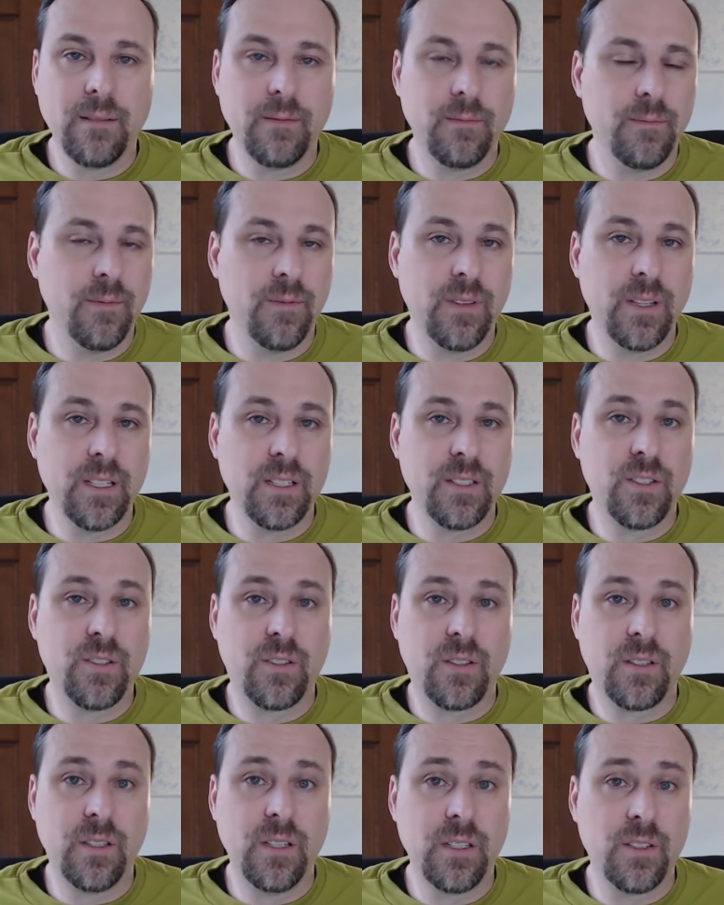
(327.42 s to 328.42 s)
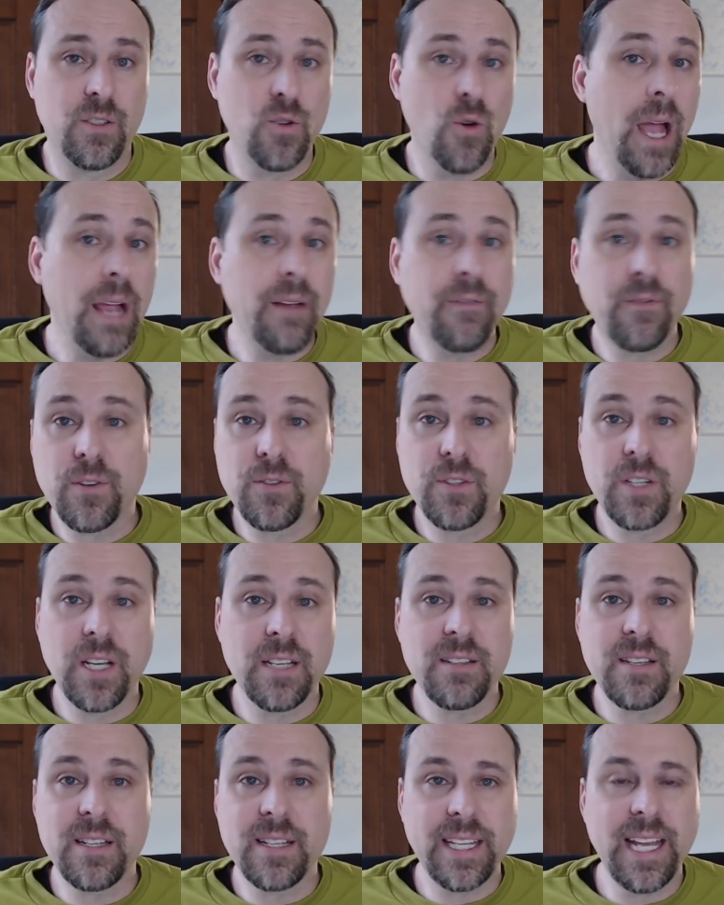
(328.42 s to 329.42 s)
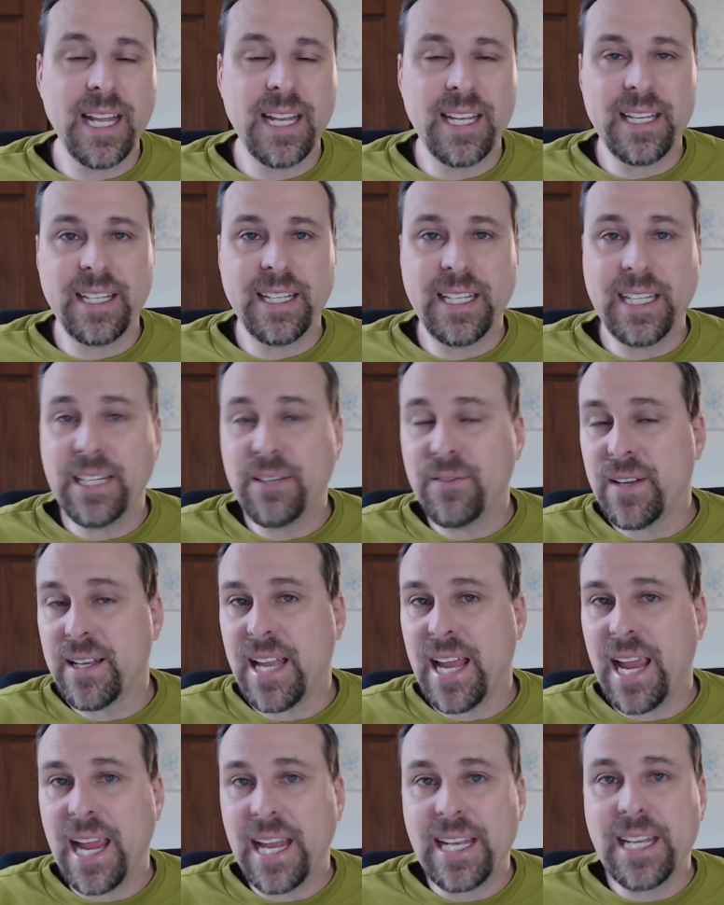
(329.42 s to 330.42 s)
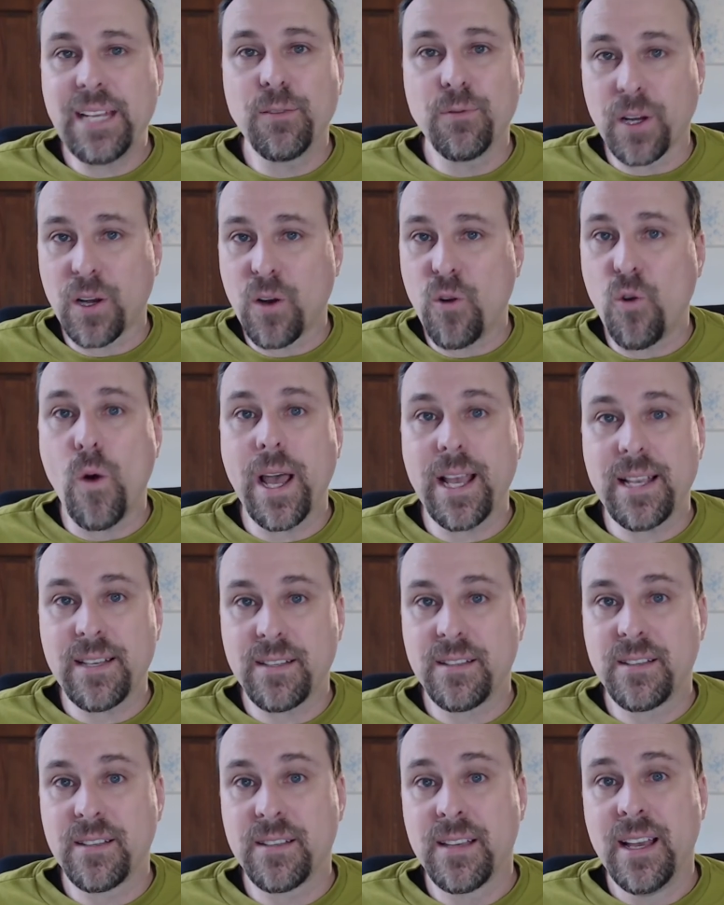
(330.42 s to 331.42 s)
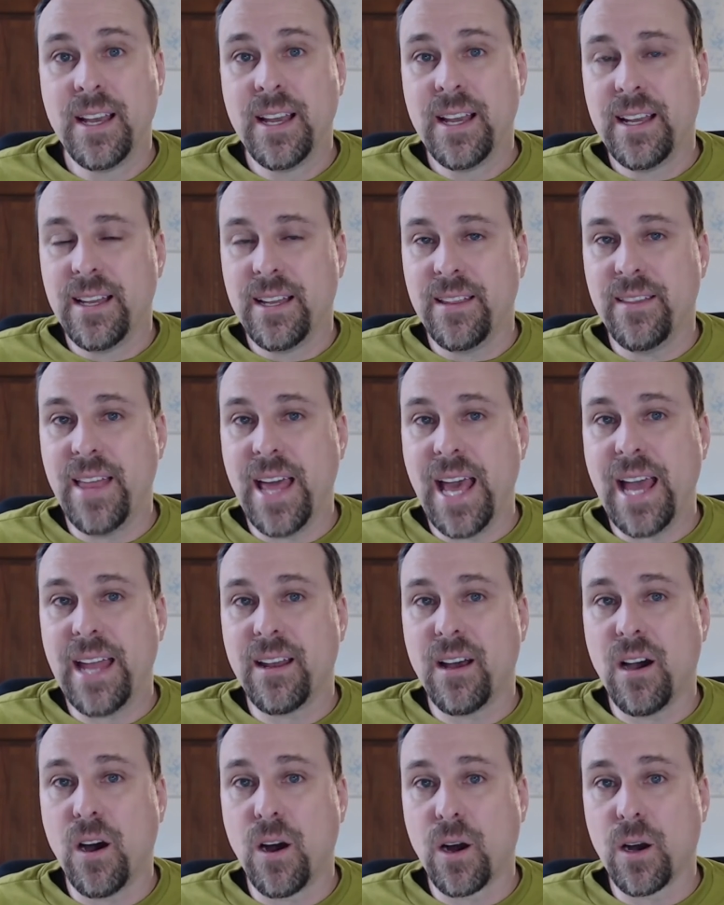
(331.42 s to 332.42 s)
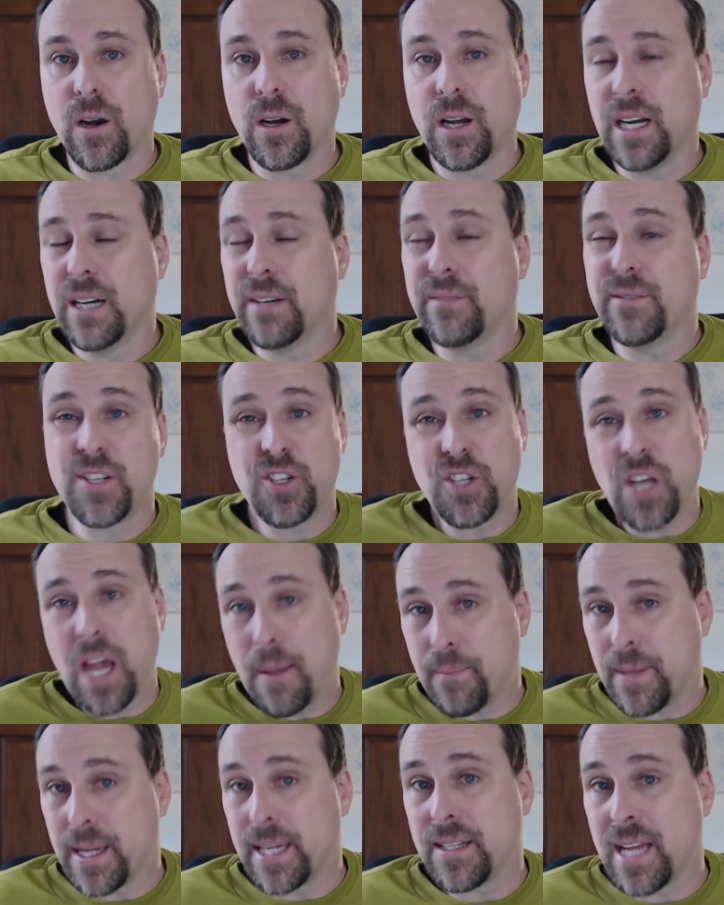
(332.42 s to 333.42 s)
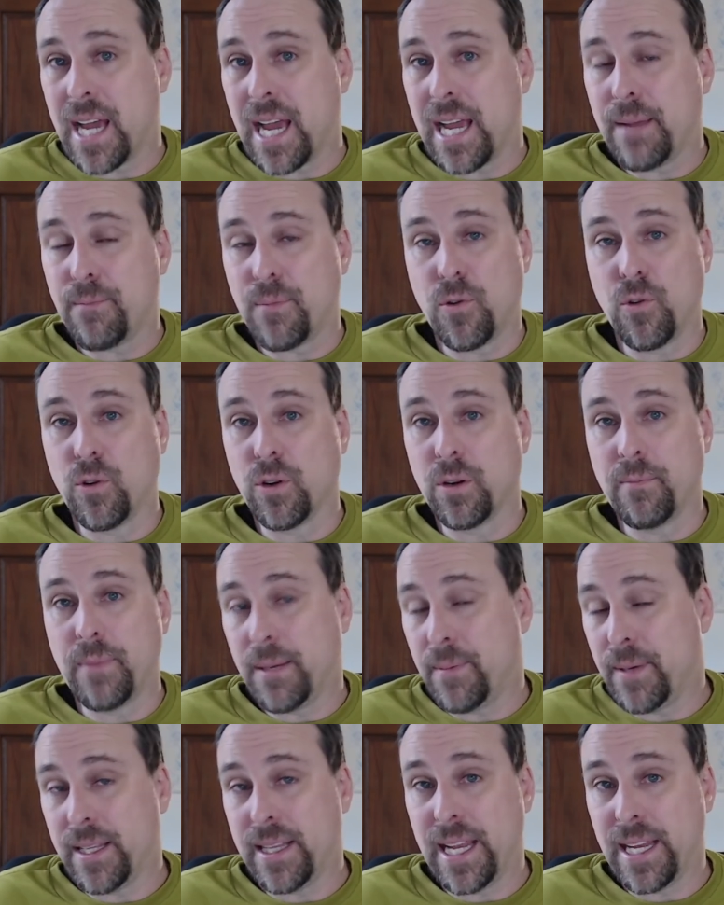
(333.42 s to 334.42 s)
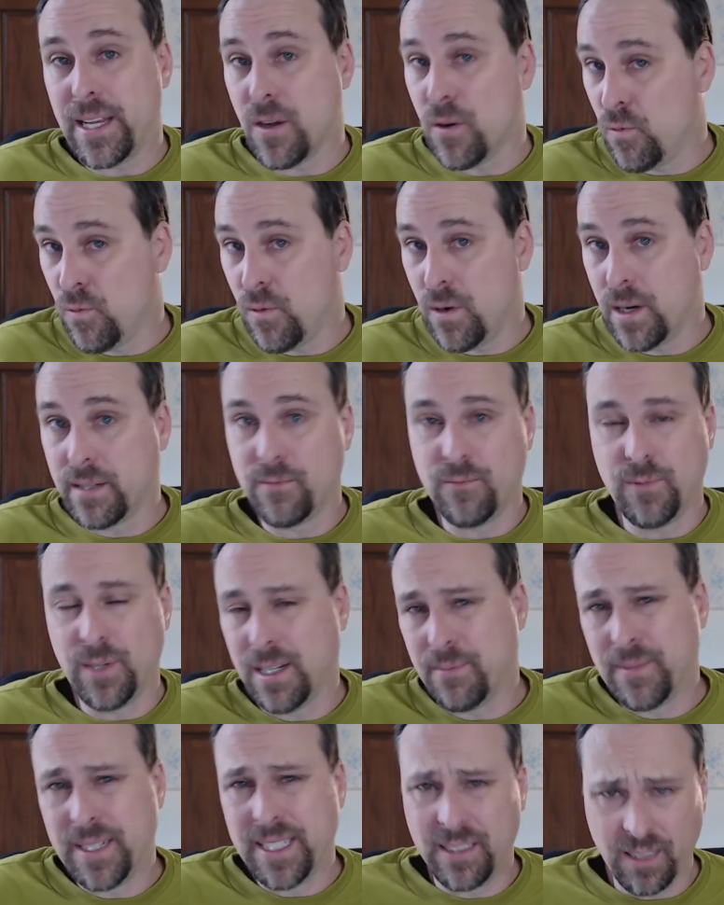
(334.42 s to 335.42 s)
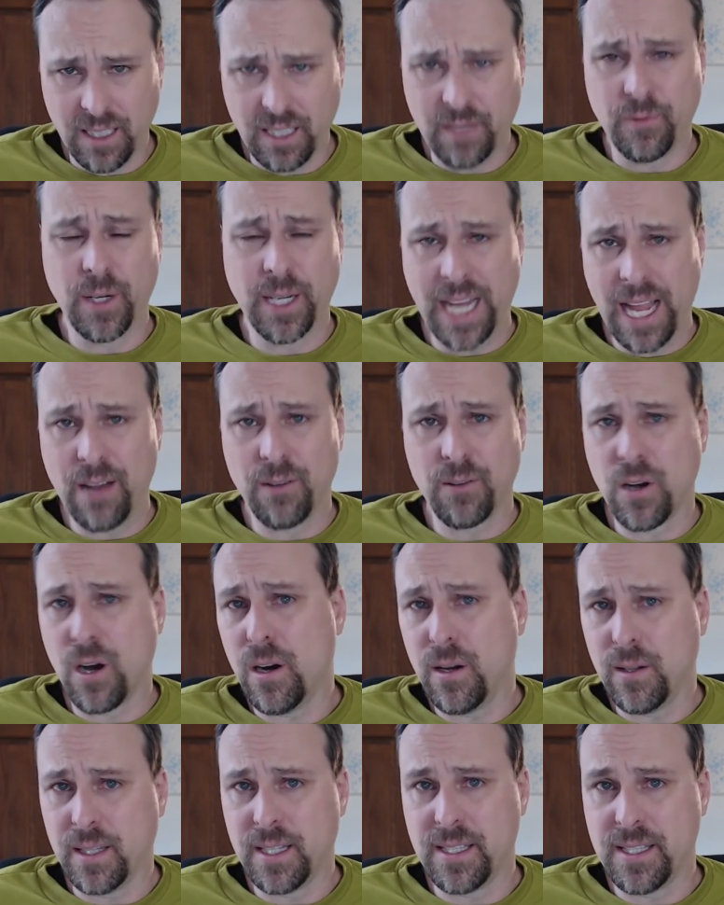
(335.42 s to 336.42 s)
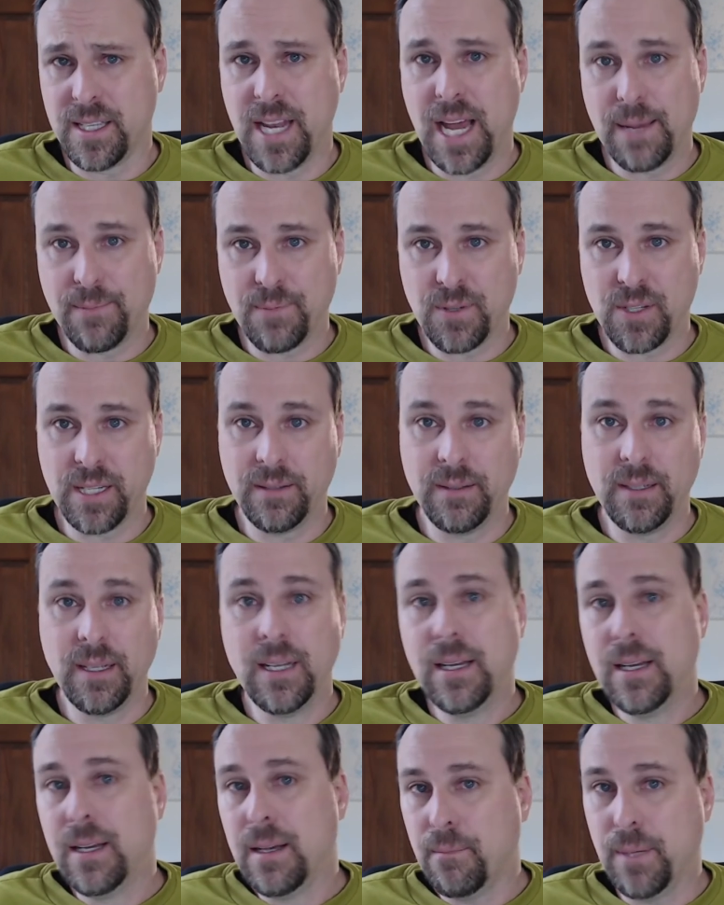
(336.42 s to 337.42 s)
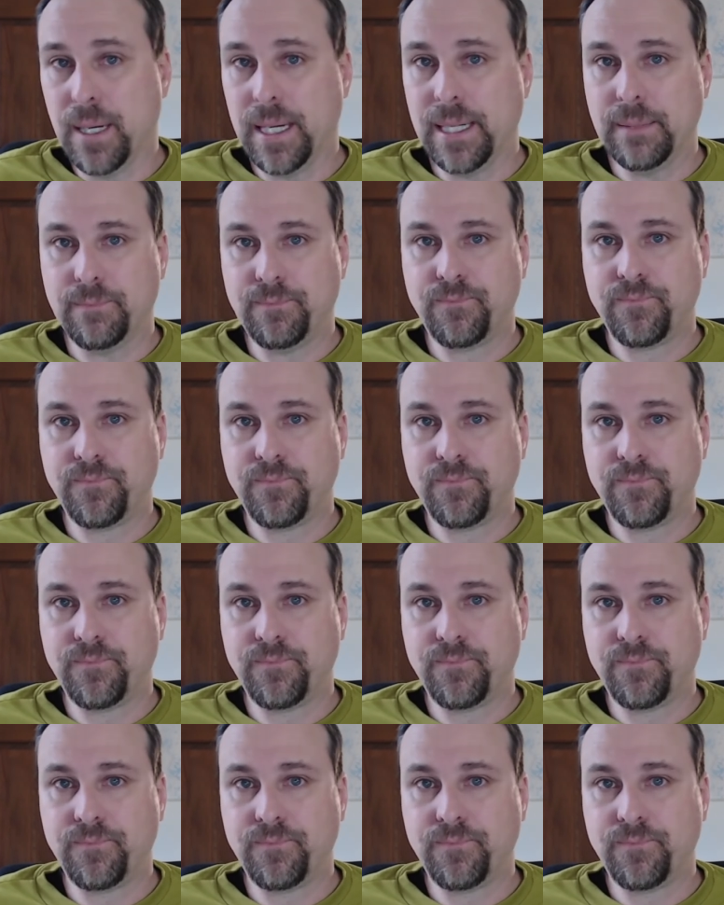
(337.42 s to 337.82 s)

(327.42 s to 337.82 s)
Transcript: the driver doesn't get even any requests that are of a shopping type, or maybe they don't want it. Well, I mean, delivering alcohol is an option, but